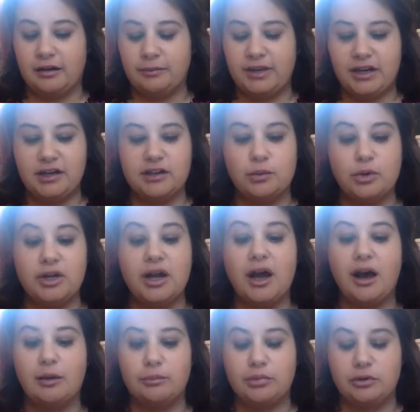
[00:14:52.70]
getting the word
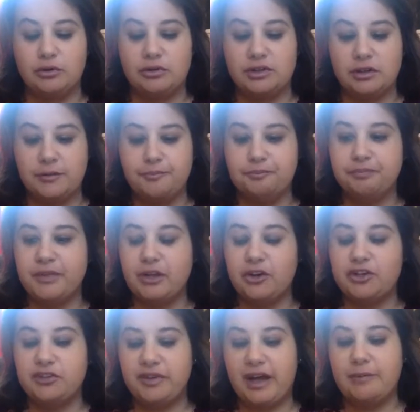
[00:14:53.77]
humbled. Your
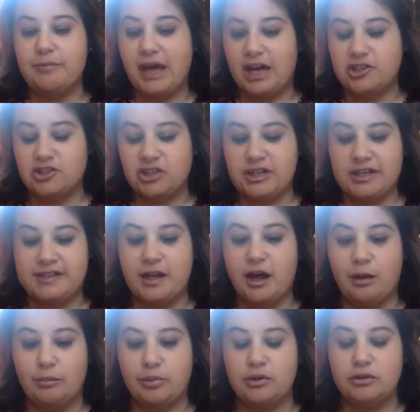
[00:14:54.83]
divine masculine is
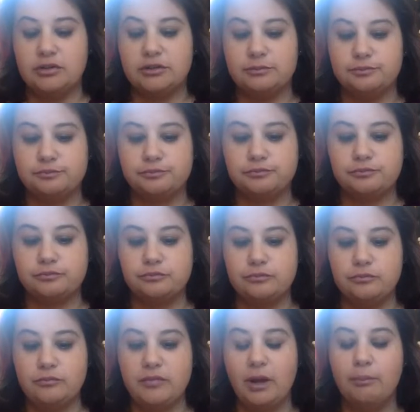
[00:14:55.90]
humbled.
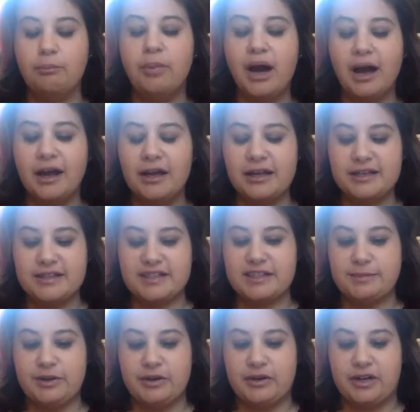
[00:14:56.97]
by his
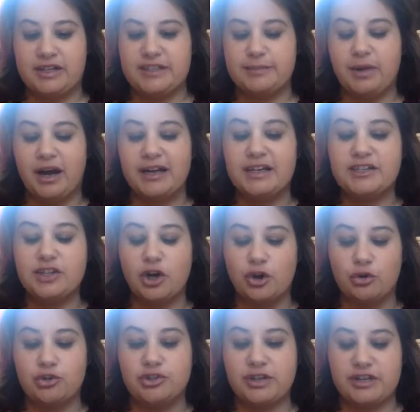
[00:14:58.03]
experience, by his
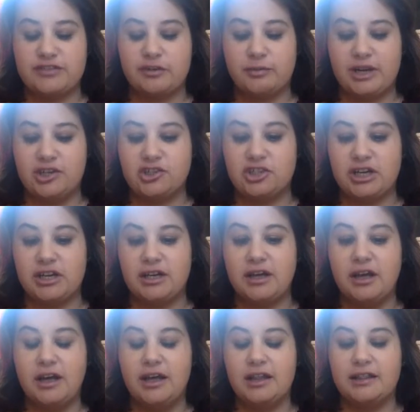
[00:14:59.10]
own transformation
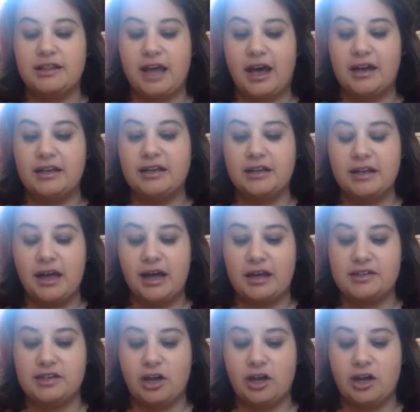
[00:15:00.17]
that he has